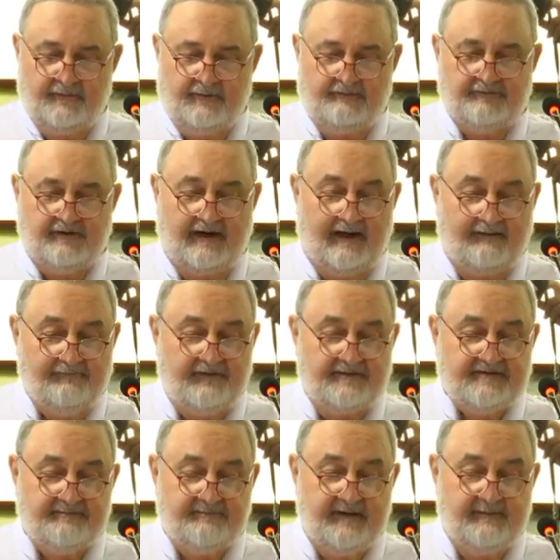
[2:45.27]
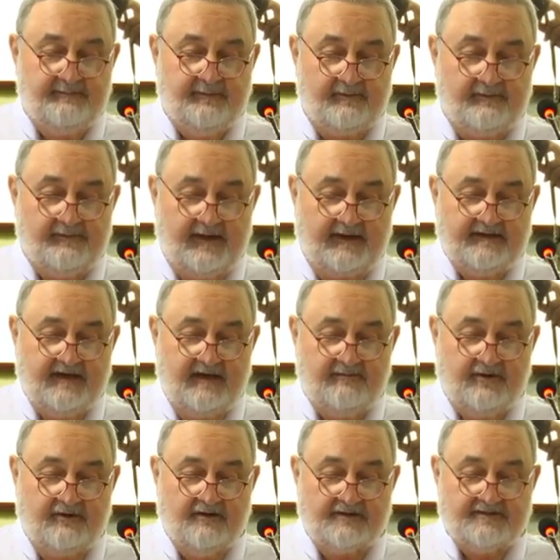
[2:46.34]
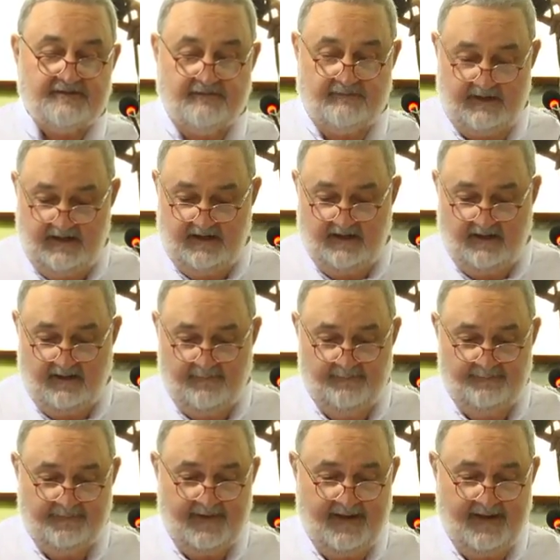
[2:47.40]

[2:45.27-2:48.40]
of the loveliest people that came across from India,